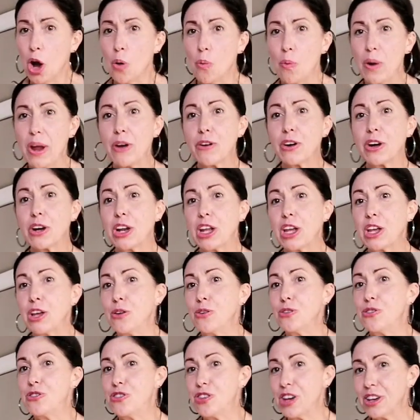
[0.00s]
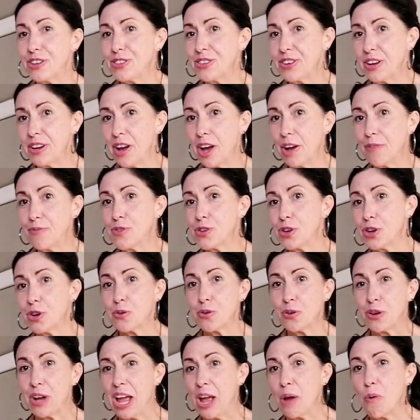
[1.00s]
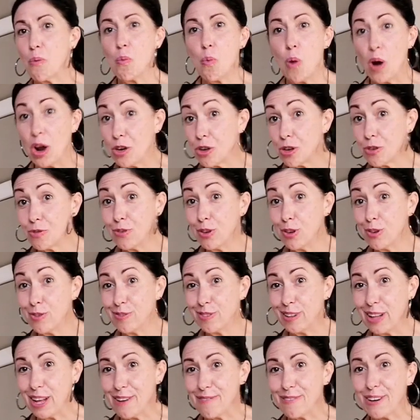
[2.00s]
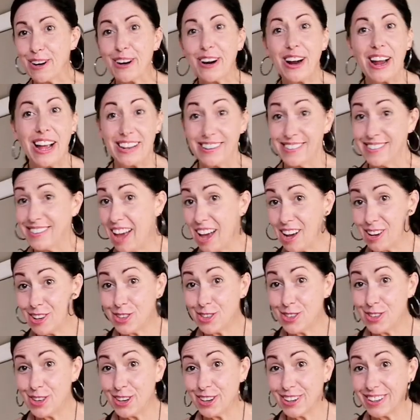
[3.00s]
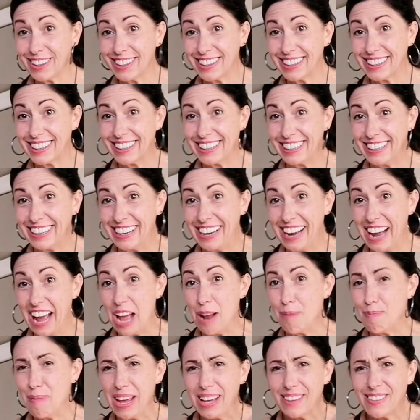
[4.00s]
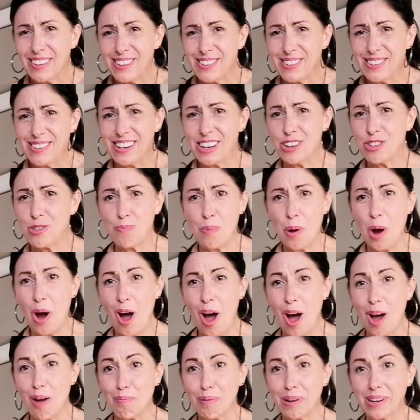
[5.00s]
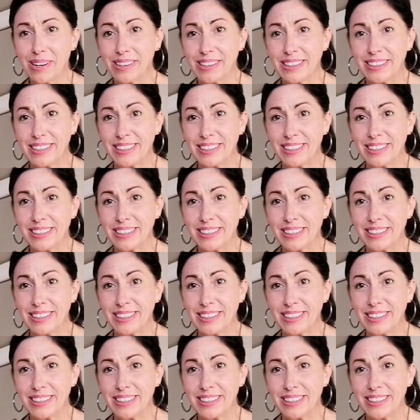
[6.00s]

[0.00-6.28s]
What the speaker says: We are going to use just enough to create wonderful flavor and texture and make this dish pop